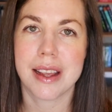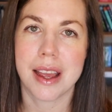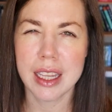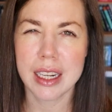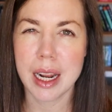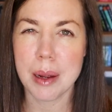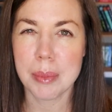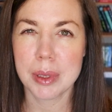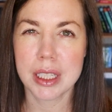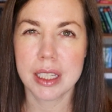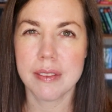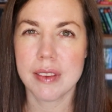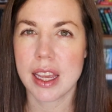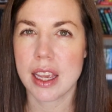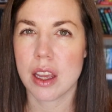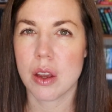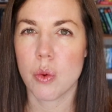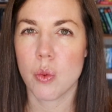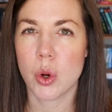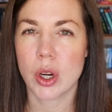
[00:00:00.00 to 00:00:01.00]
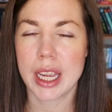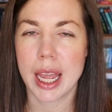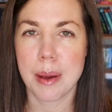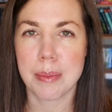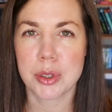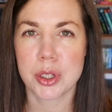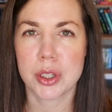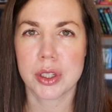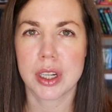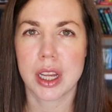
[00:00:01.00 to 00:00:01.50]
and then I believe they were
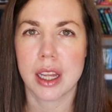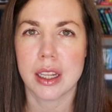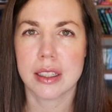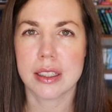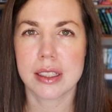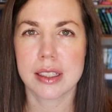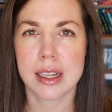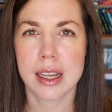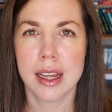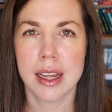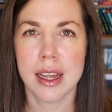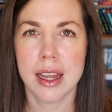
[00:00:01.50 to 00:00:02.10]
captured, and